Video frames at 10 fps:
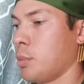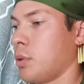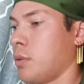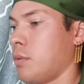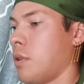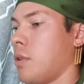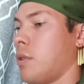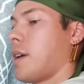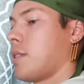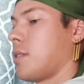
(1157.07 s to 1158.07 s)
Ooh, a
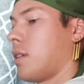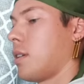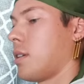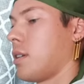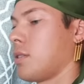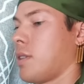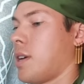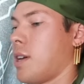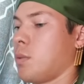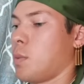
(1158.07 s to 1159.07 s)
Perona SR.
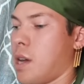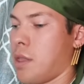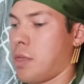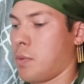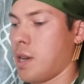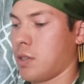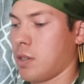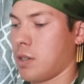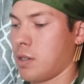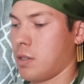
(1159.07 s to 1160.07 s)
So nice. So we got three
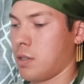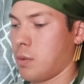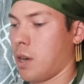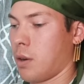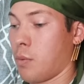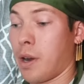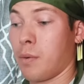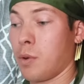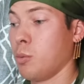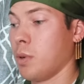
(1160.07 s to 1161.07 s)
SRs, we got a
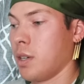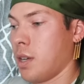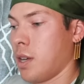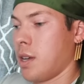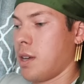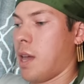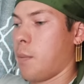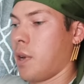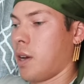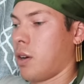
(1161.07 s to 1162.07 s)
rare Ryuma,
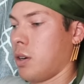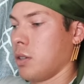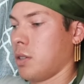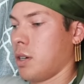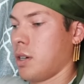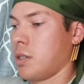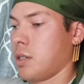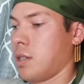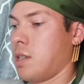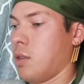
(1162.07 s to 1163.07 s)
and we got an
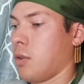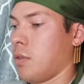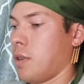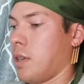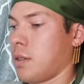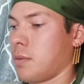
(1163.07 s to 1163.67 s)
Altart Hiyori.